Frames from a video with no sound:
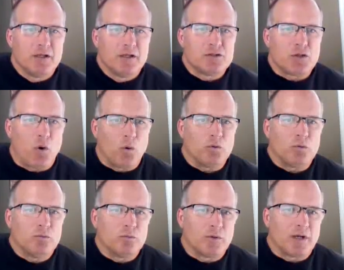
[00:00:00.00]

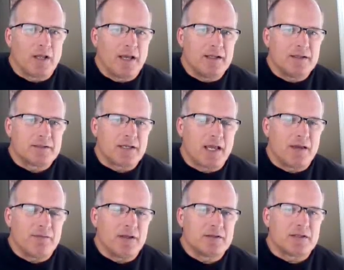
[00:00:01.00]
Total related
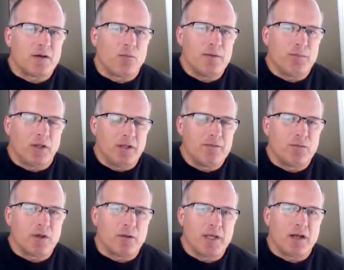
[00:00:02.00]
savings that we believe
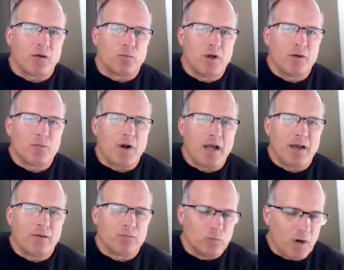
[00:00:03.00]
we can be at a run, ri-
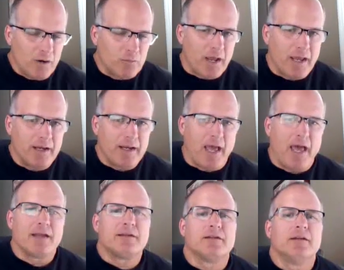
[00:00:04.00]
run rate
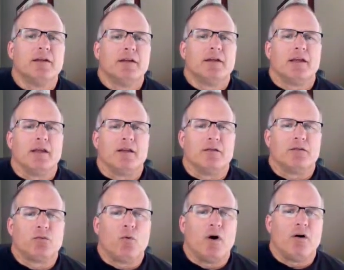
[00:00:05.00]
at in
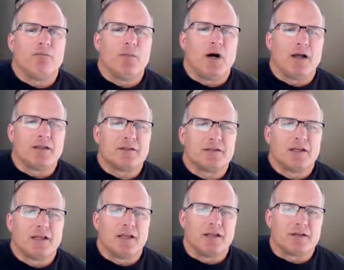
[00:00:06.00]
12 months
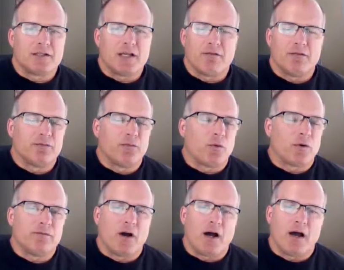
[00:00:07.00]
is
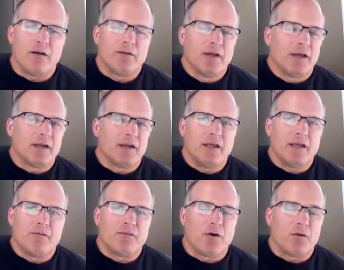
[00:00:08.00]
745. And
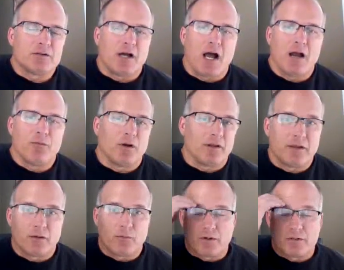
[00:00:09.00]
again, folks, I really
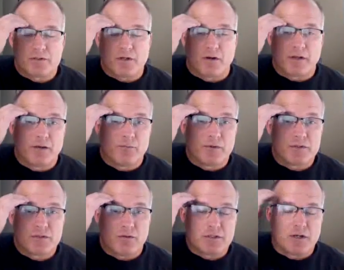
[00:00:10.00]
think we're going to start getting
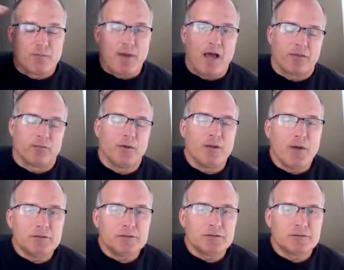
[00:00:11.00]
results in about three
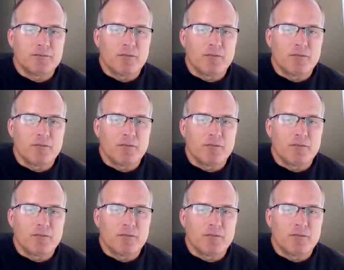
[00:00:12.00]
months.